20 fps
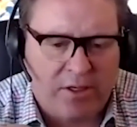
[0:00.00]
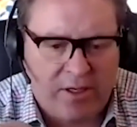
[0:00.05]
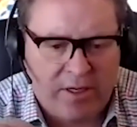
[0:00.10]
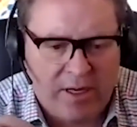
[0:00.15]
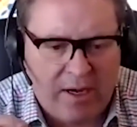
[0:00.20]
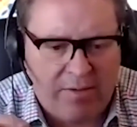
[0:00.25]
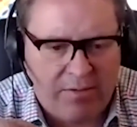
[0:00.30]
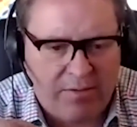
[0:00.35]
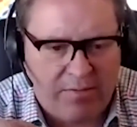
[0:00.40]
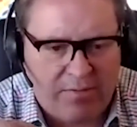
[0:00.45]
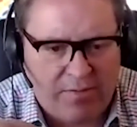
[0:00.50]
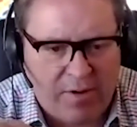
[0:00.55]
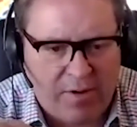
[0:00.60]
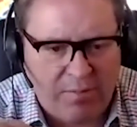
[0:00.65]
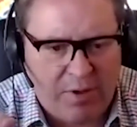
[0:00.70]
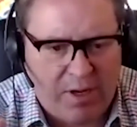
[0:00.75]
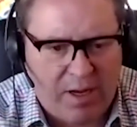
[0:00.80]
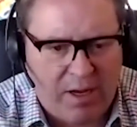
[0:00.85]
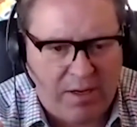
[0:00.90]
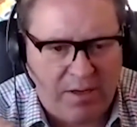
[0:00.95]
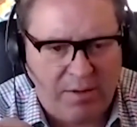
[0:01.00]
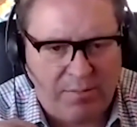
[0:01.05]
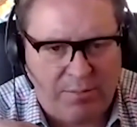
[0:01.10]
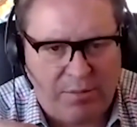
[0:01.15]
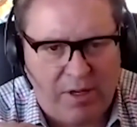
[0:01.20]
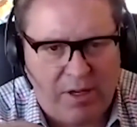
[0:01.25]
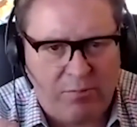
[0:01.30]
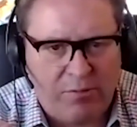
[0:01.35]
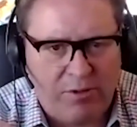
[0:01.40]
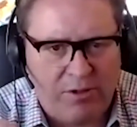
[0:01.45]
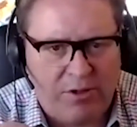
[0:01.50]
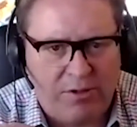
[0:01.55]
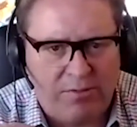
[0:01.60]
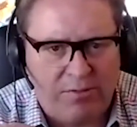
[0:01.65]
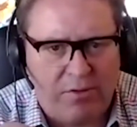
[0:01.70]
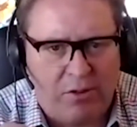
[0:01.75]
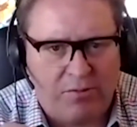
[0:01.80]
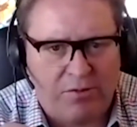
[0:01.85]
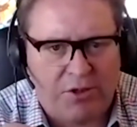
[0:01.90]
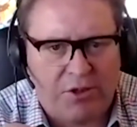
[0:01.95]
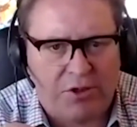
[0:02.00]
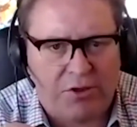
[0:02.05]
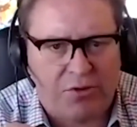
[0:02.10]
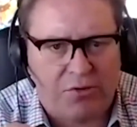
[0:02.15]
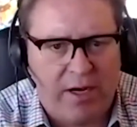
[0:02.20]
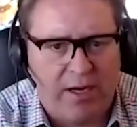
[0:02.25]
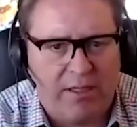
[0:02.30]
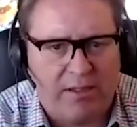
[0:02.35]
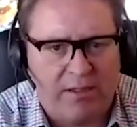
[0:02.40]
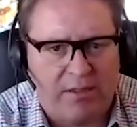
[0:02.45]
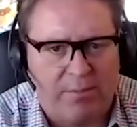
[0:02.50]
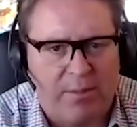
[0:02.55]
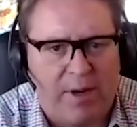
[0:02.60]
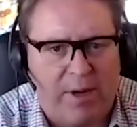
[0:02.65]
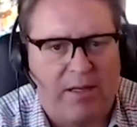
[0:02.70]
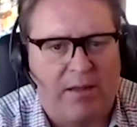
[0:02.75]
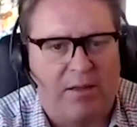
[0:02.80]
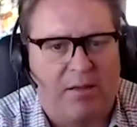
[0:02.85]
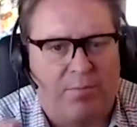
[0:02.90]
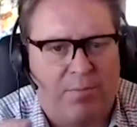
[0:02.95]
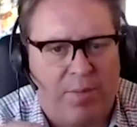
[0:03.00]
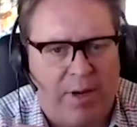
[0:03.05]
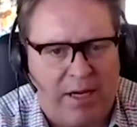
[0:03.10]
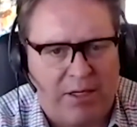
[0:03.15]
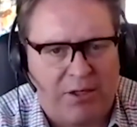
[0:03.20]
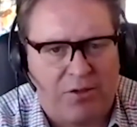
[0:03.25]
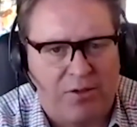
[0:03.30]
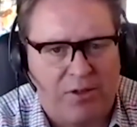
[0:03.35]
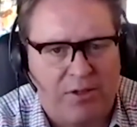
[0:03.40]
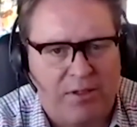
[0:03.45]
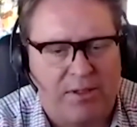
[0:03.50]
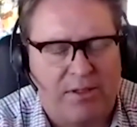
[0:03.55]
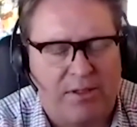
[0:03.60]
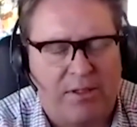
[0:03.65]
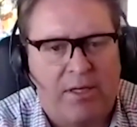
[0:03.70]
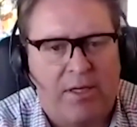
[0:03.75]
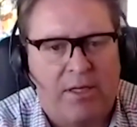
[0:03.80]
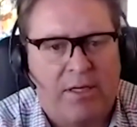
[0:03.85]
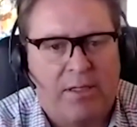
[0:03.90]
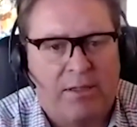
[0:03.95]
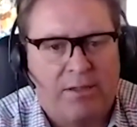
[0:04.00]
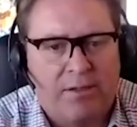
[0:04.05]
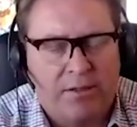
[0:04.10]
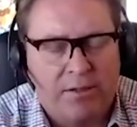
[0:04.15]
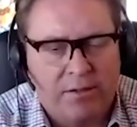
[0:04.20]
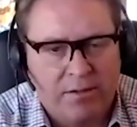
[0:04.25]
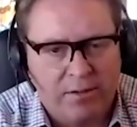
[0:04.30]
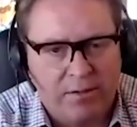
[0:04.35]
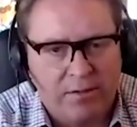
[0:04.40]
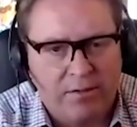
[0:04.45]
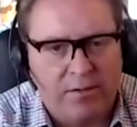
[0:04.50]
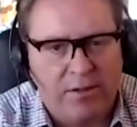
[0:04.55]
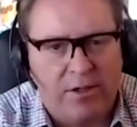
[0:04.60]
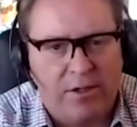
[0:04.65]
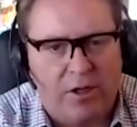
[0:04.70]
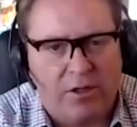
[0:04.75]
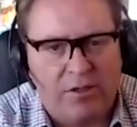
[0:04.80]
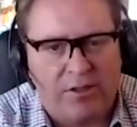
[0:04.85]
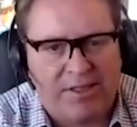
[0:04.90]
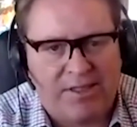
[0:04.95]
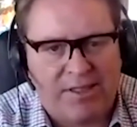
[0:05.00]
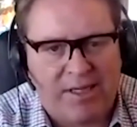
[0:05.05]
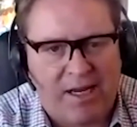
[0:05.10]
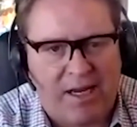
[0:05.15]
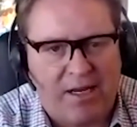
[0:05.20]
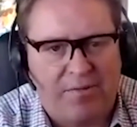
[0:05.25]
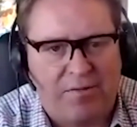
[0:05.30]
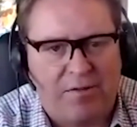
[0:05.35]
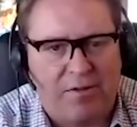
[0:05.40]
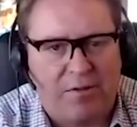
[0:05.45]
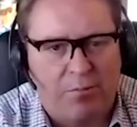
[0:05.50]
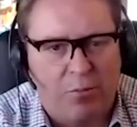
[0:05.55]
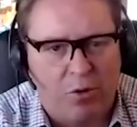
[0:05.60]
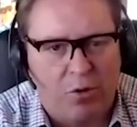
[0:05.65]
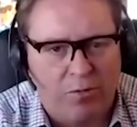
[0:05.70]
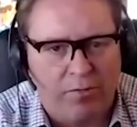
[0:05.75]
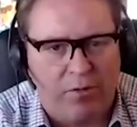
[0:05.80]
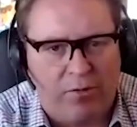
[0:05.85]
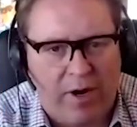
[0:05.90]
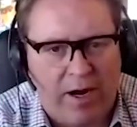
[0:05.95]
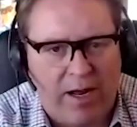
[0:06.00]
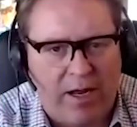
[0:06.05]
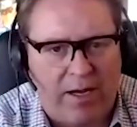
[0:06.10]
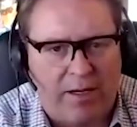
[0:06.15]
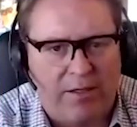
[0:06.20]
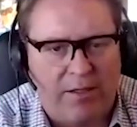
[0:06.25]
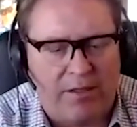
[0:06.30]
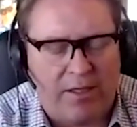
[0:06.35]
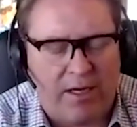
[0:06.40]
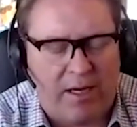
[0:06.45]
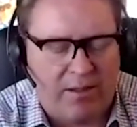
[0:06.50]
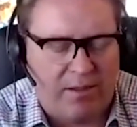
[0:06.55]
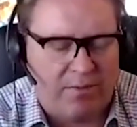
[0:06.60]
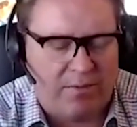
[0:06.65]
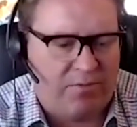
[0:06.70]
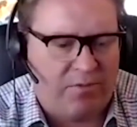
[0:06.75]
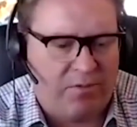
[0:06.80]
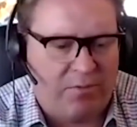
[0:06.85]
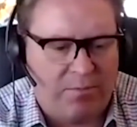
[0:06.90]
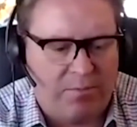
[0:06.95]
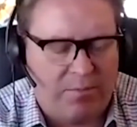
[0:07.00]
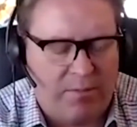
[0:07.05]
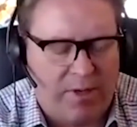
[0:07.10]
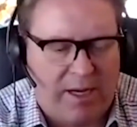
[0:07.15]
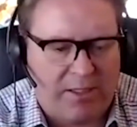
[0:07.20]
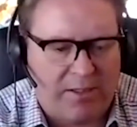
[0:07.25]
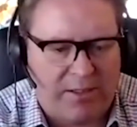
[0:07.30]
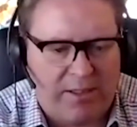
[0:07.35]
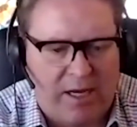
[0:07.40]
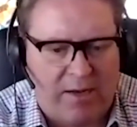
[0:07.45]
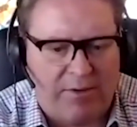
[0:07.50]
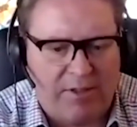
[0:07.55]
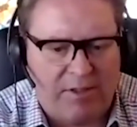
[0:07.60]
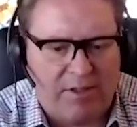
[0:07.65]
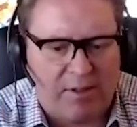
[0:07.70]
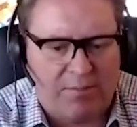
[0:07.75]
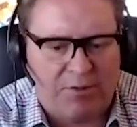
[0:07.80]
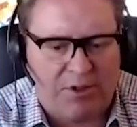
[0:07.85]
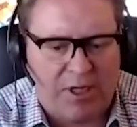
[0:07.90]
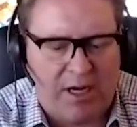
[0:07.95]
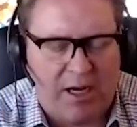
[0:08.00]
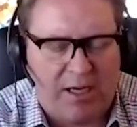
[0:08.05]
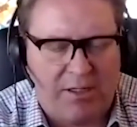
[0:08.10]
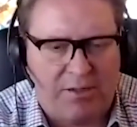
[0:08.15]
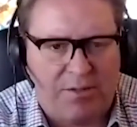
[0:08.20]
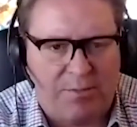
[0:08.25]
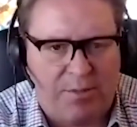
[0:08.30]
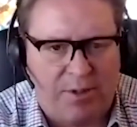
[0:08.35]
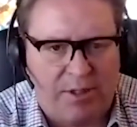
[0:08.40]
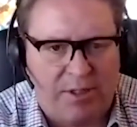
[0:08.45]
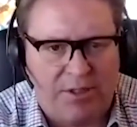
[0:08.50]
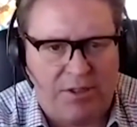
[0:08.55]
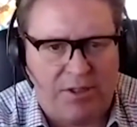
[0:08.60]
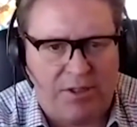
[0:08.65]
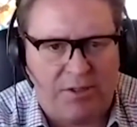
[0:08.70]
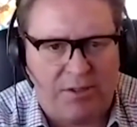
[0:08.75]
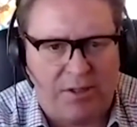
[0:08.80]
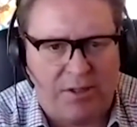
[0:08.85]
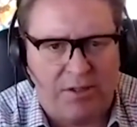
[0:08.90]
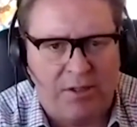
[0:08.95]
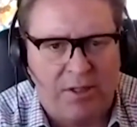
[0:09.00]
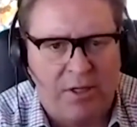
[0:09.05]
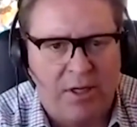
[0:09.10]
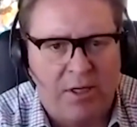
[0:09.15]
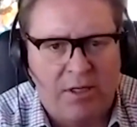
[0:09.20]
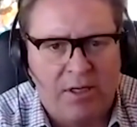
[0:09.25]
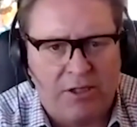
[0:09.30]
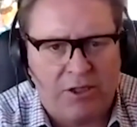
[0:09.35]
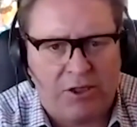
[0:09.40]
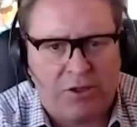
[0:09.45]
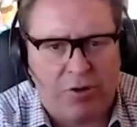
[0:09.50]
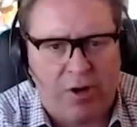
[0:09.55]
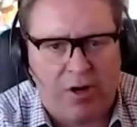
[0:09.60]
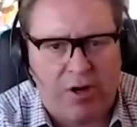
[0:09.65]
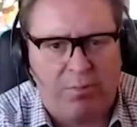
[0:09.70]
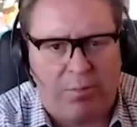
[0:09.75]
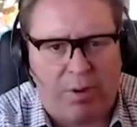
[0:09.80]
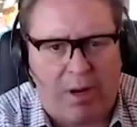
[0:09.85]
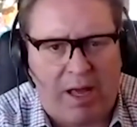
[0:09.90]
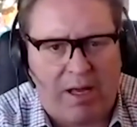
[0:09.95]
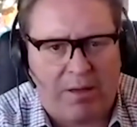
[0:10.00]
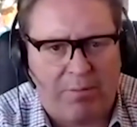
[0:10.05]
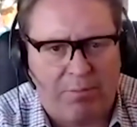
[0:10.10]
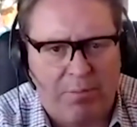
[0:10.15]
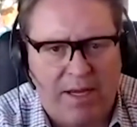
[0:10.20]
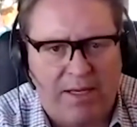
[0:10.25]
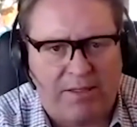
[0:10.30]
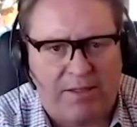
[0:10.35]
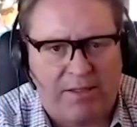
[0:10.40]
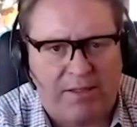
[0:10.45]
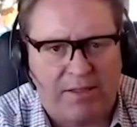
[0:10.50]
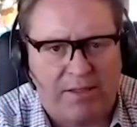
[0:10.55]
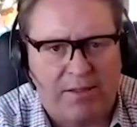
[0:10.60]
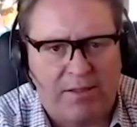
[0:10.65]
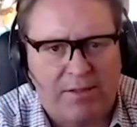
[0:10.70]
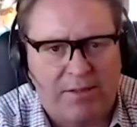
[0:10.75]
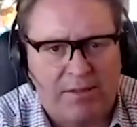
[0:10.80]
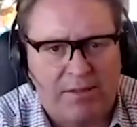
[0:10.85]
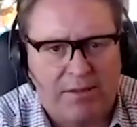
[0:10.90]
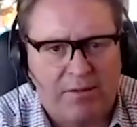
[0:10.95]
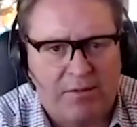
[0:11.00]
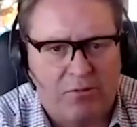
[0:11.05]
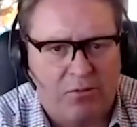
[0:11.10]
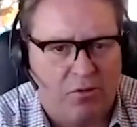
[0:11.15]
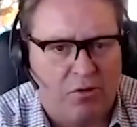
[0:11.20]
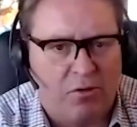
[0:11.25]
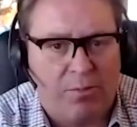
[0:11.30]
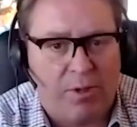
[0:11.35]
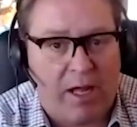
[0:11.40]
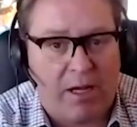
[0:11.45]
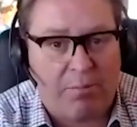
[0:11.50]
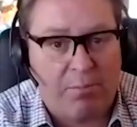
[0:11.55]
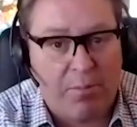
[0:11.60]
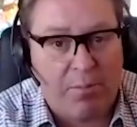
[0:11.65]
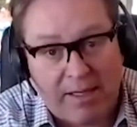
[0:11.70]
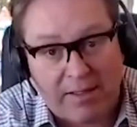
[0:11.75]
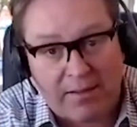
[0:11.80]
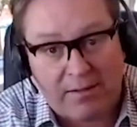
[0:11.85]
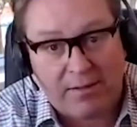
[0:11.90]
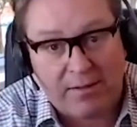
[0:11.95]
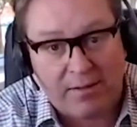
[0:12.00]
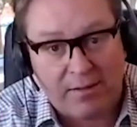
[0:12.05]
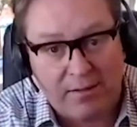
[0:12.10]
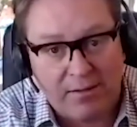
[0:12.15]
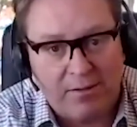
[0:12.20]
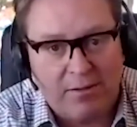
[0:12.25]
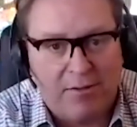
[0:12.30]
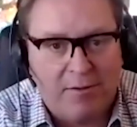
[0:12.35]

have the front part of the plant, which involves shredding to make the batteries safe to move around. You take them from actually having some charge to being just a shredded black mess, or a black mass